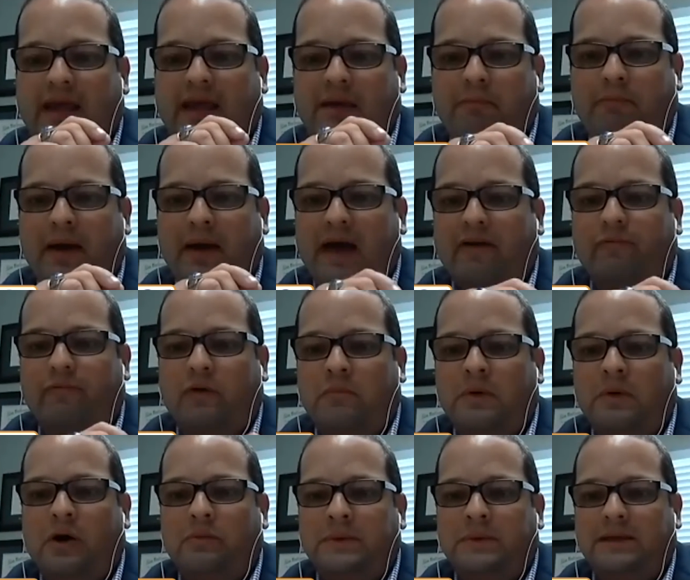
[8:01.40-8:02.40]
impactful
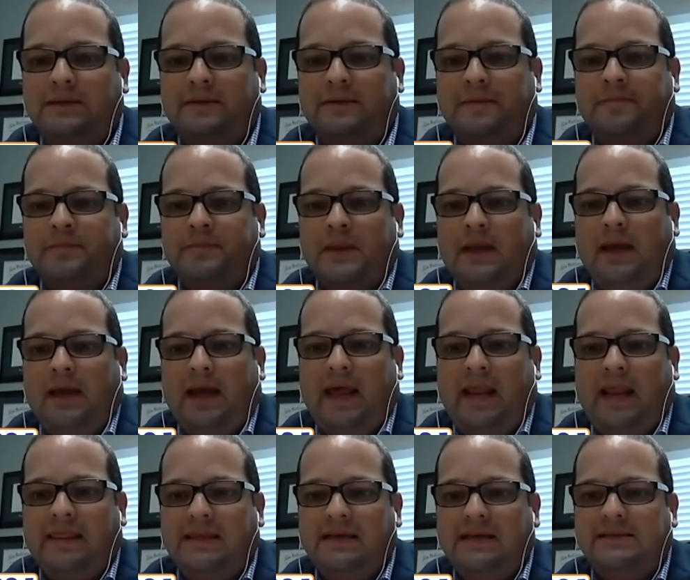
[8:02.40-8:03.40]
moment.
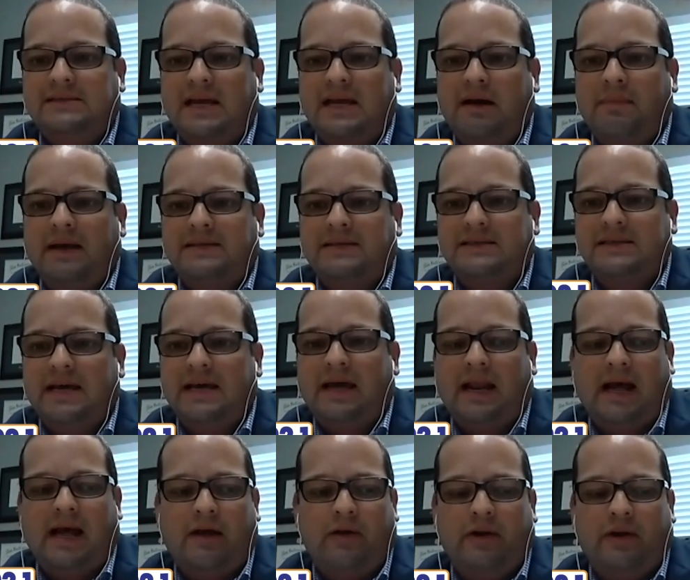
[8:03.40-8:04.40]
And at this time, I sat
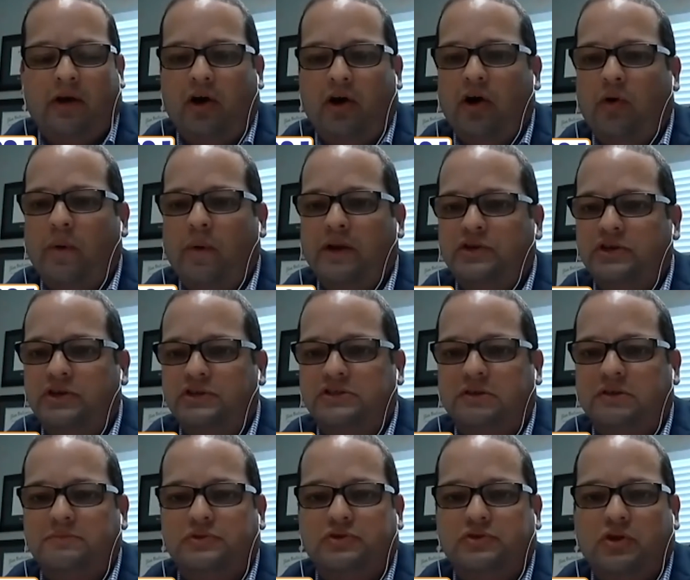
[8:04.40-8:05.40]
out in the hallway and
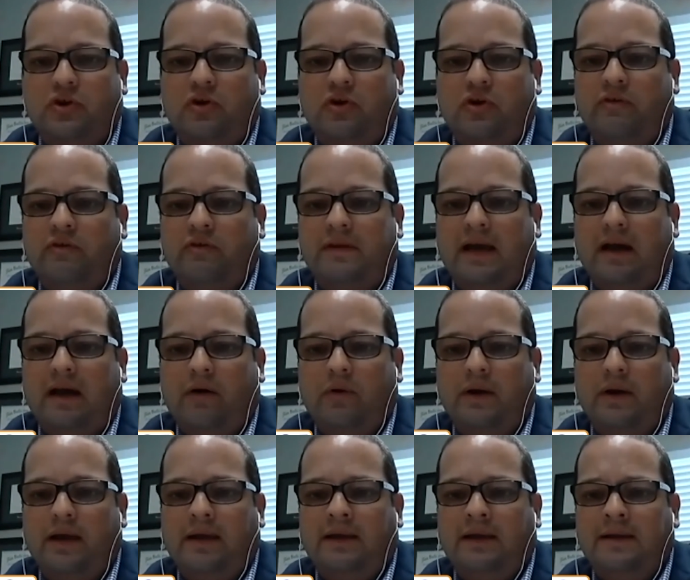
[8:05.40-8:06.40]
just observed how
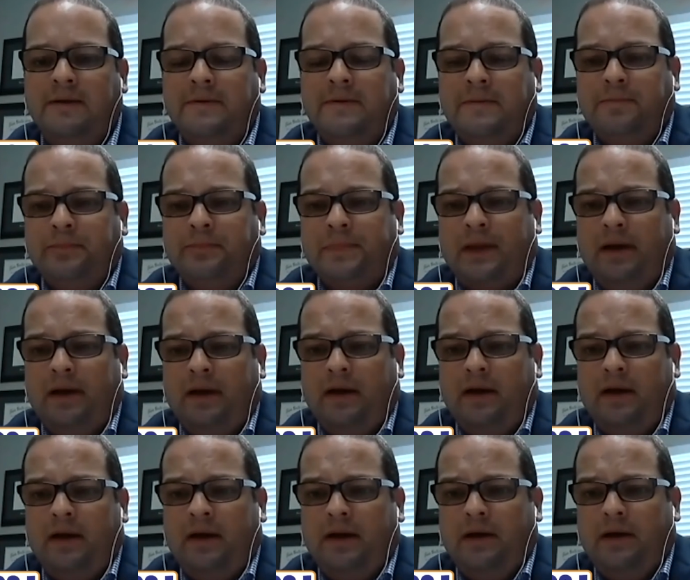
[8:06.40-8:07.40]
a,
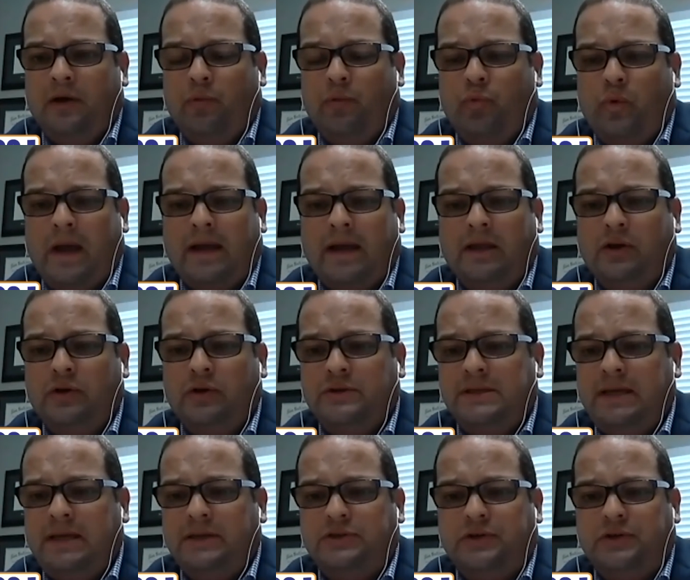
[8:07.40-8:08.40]
uh, a regular
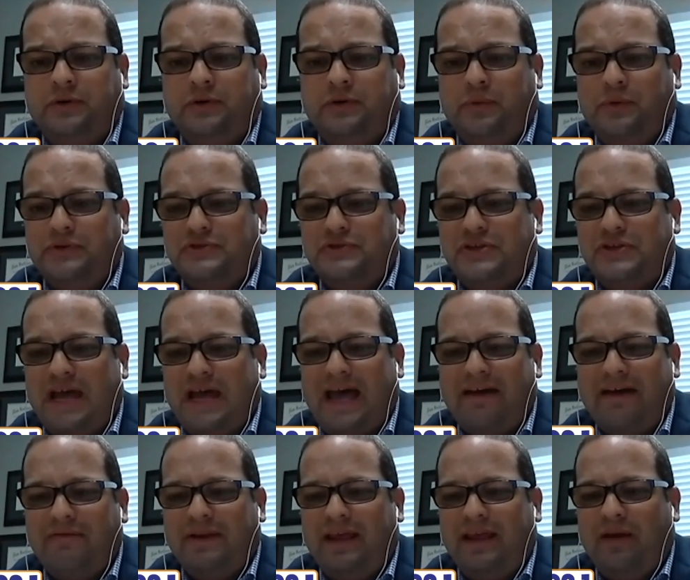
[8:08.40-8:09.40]
teacher was
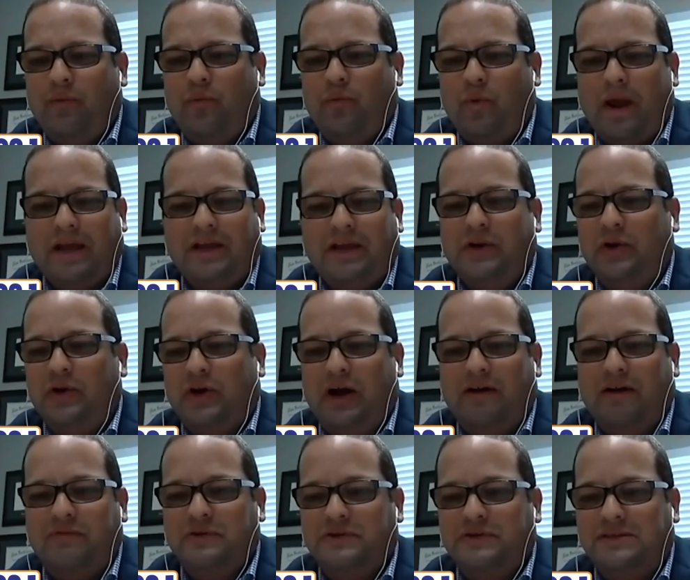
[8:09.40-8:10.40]
having a regular
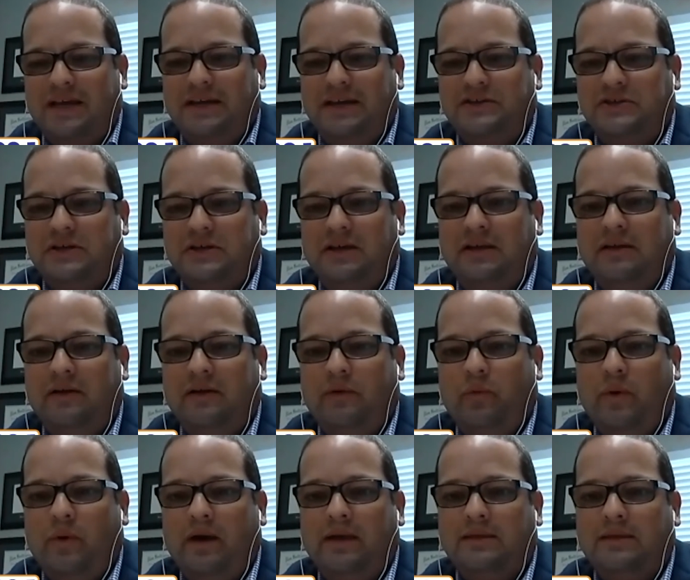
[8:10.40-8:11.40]
conversation
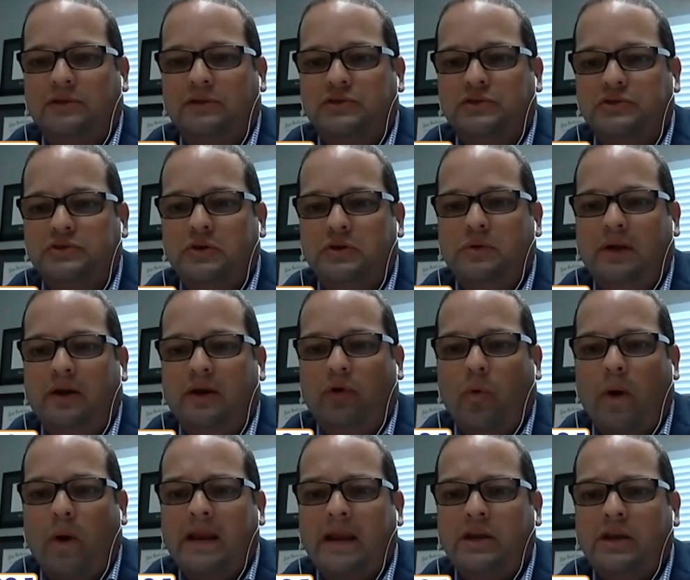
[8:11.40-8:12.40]
with a student
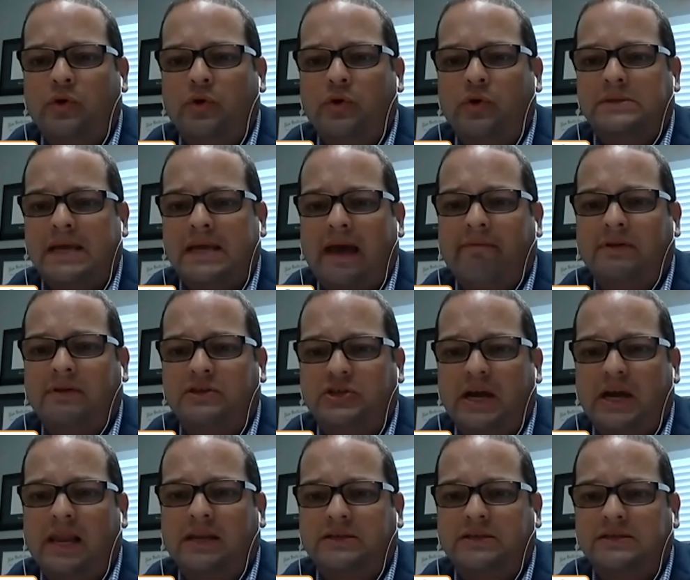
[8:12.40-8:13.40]
who I knew was having
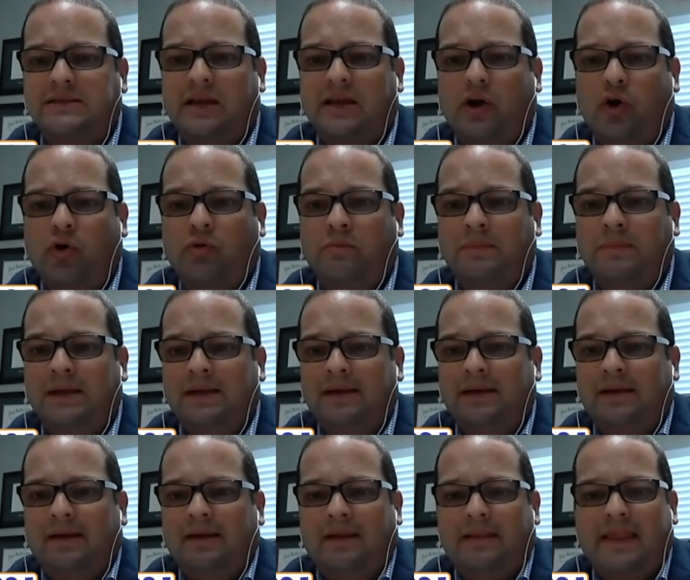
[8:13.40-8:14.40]
challenges at home
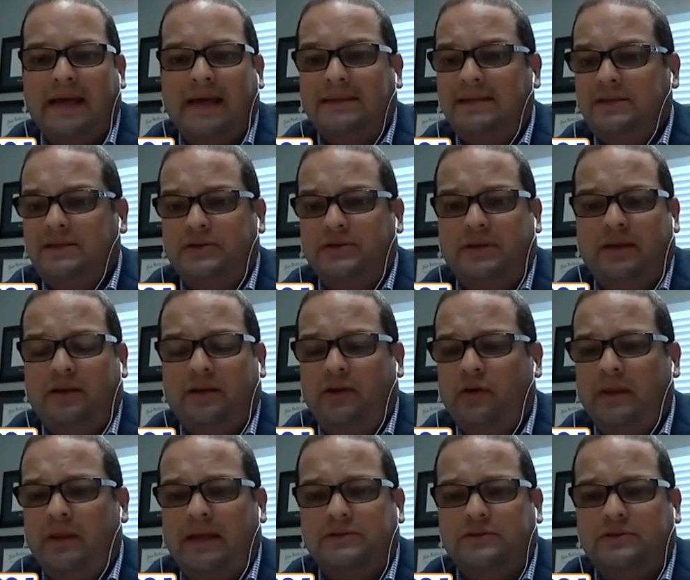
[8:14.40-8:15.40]
that teacher didn't
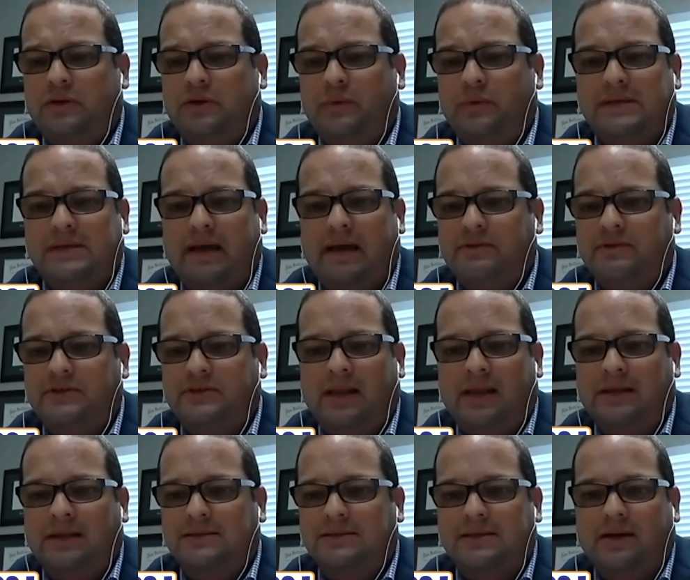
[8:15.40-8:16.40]
know that student was having
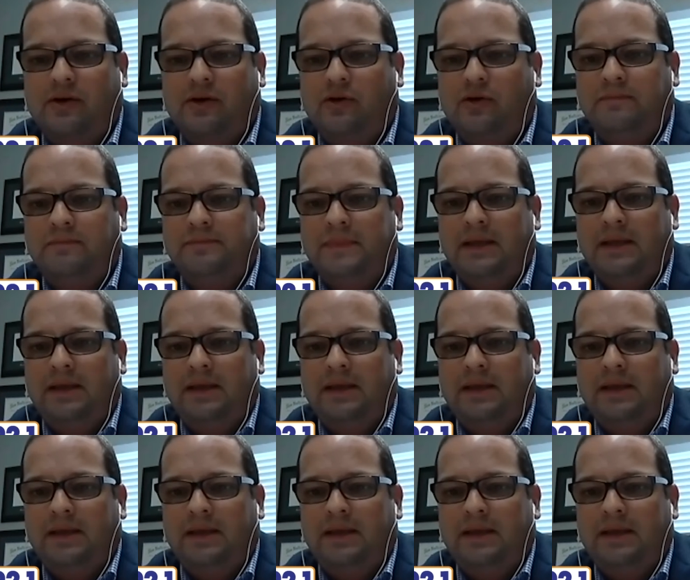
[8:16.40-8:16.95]
challenges at home.